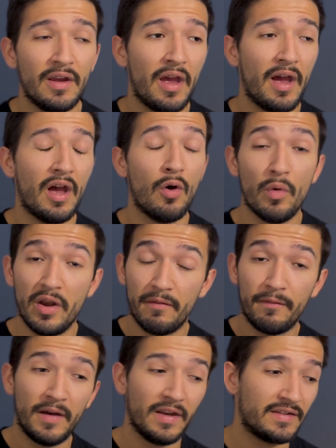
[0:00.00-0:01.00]
When I
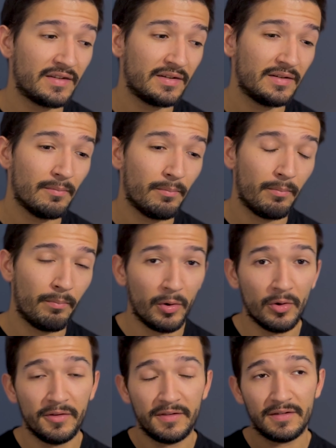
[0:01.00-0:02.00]
first
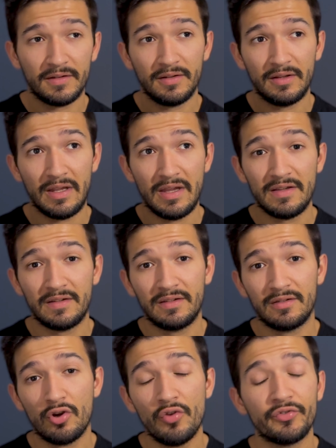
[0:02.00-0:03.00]
bought
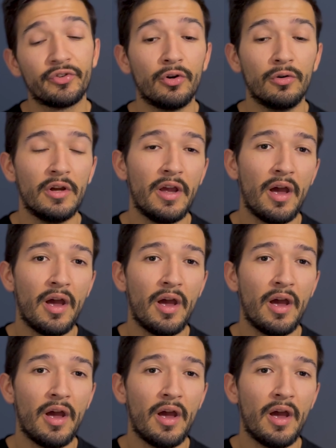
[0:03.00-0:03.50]
this console,